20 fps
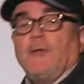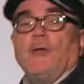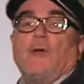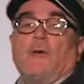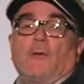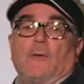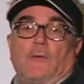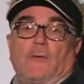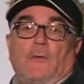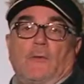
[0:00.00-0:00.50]

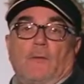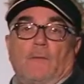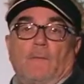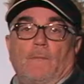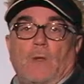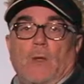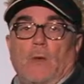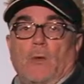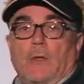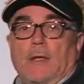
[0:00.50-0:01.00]
years,
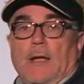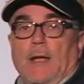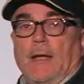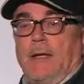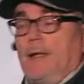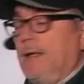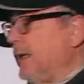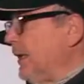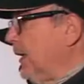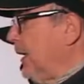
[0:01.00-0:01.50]

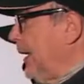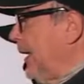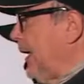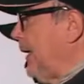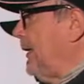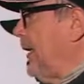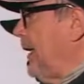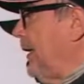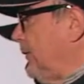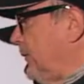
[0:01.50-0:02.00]
okay?
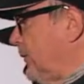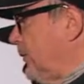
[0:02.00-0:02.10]
And 8